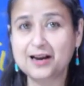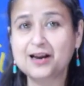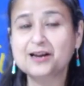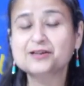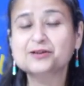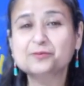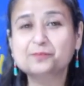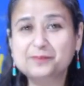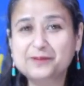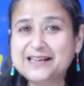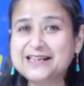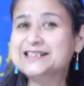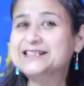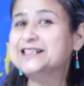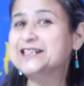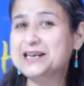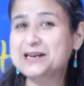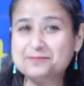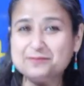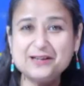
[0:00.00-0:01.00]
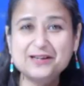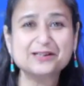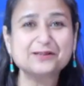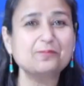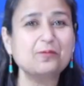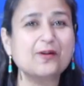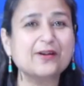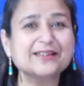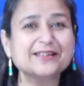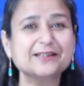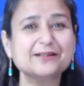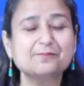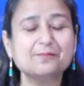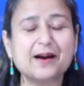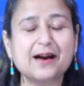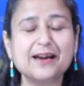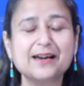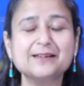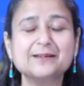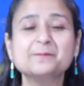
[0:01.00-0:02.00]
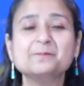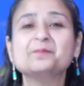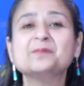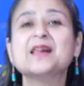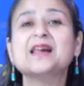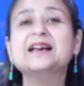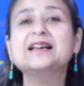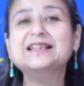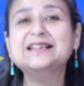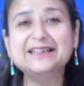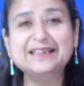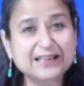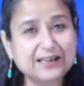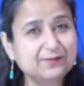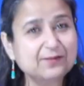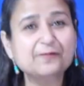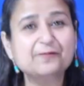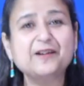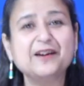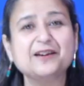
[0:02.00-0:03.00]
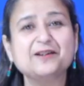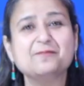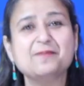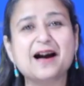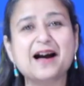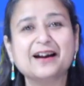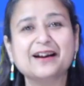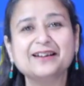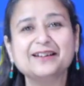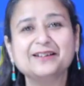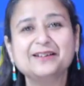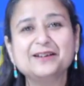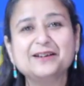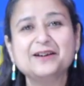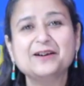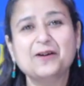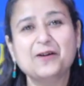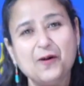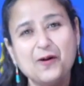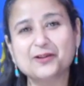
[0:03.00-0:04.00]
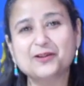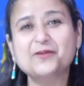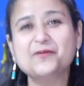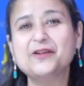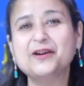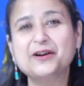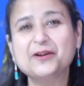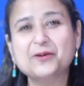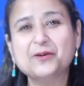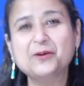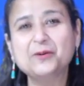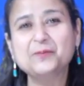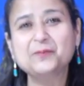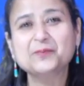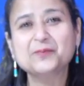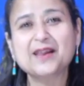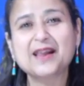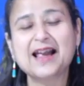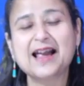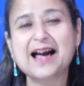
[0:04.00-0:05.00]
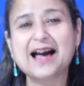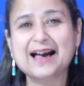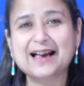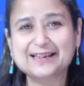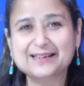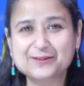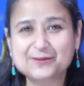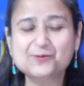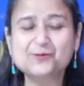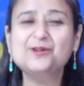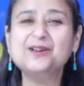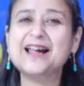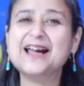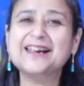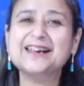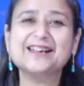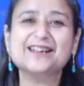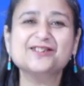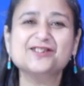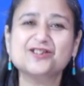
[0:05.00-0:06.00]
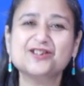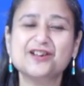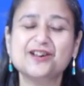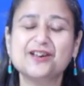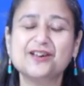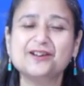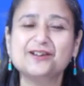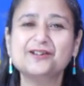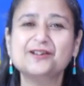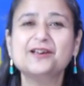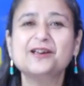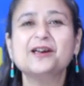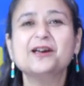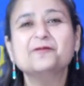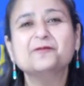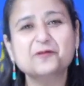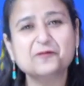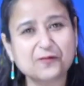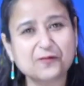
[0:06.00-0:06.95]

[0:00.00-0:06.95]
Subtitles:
So please keep these points in mind, leave a feedback on the video and do like and share if you